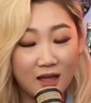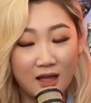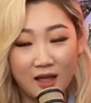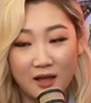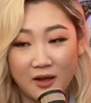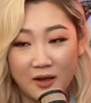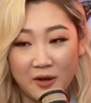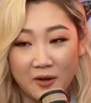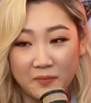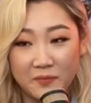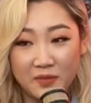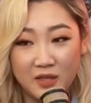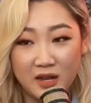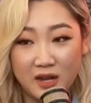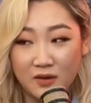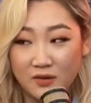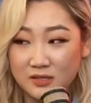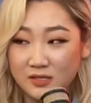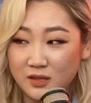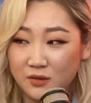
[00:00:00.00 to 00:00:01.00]
Um, and
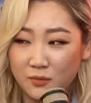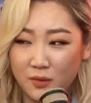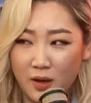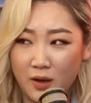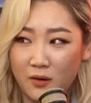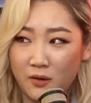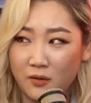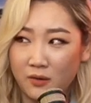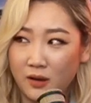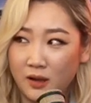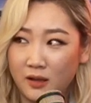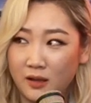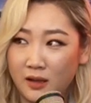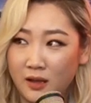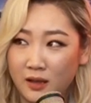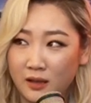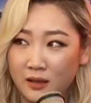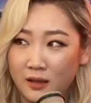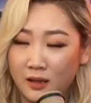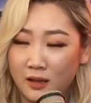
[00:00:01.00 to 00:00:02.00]
I was like, wow,
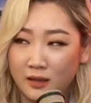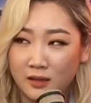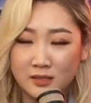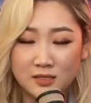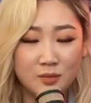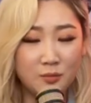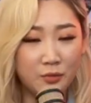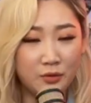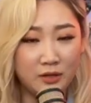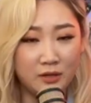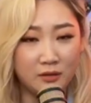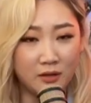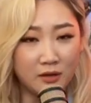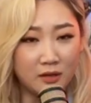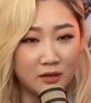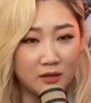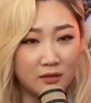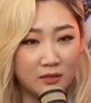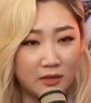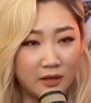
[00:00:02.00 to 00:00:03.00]
I, I guess I'm pretty
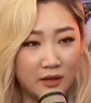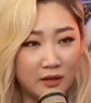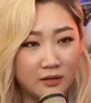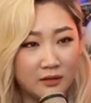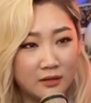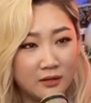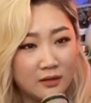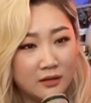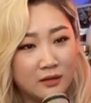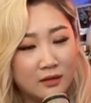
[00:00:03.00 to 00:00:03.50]
lucky that,